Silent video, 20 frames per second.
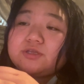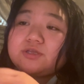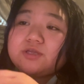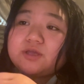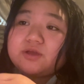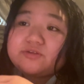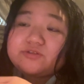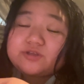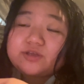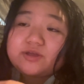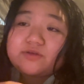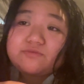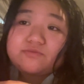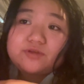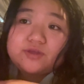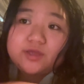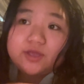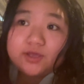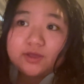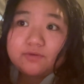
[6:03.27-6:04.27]
You have to have your
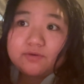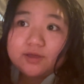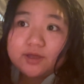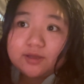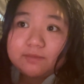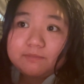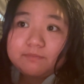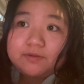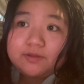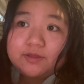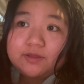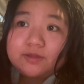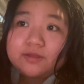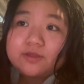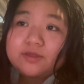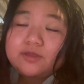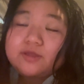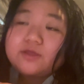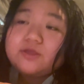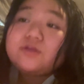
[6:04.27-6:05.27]
hair up.
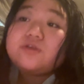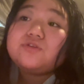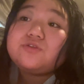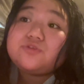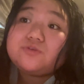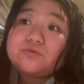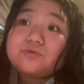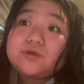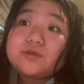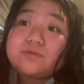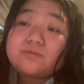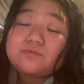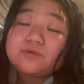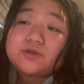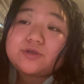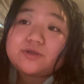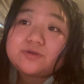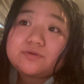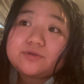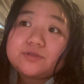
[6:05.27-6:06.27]
You do can wear
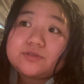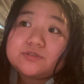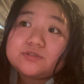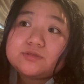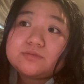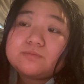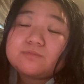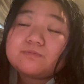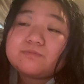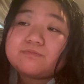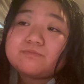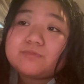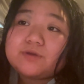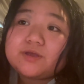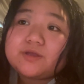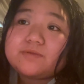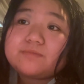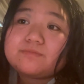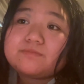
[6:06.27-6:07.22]
earrings, but